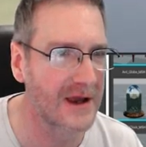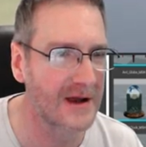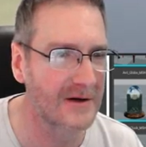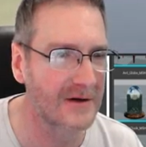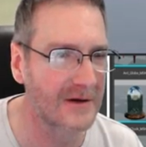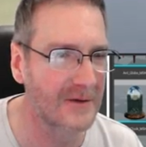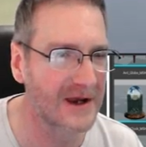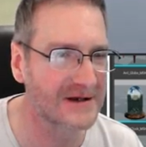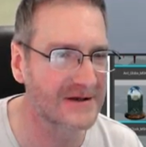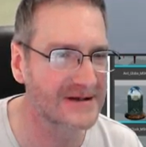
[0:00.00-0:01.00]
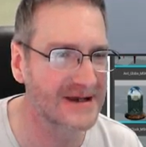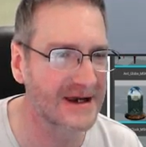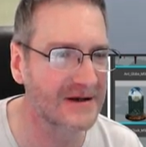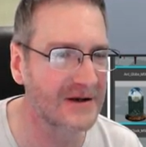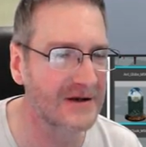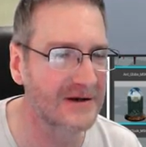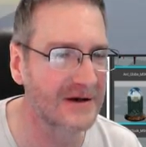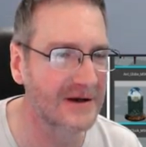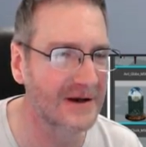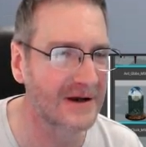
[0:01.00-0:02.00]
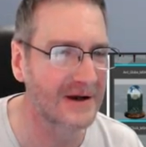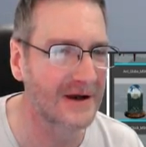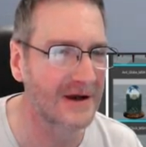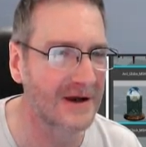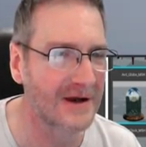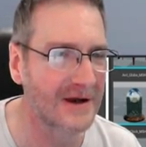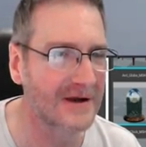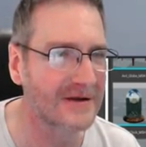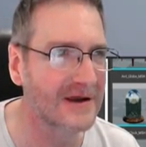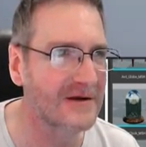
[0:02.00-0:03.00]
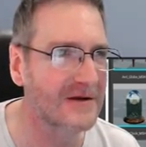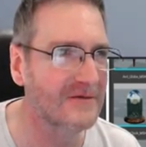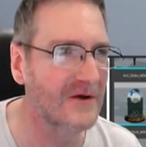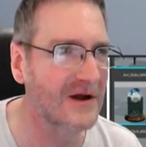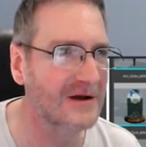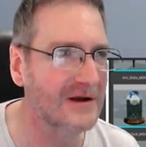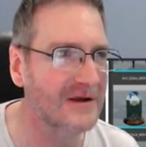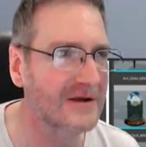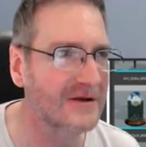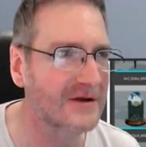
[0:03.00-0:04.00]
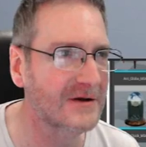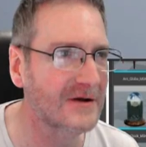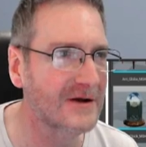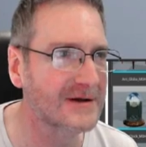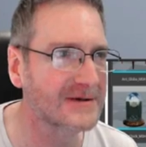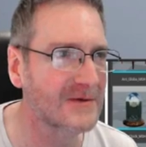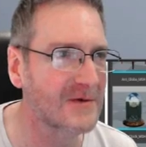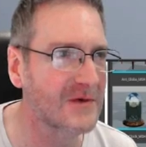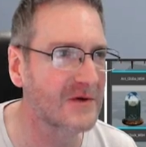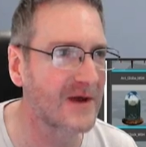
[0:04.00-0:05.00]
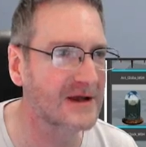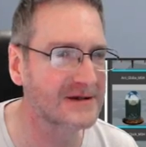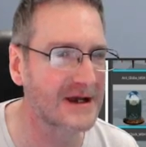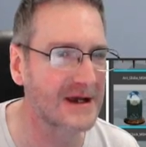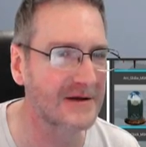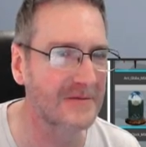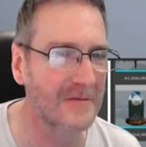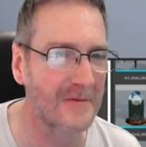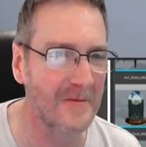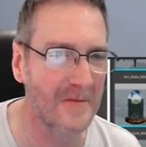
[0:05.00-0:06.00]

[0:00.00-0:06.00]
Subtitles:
here, we get to the second LOD, and then finally the third LOD is when we move out to here.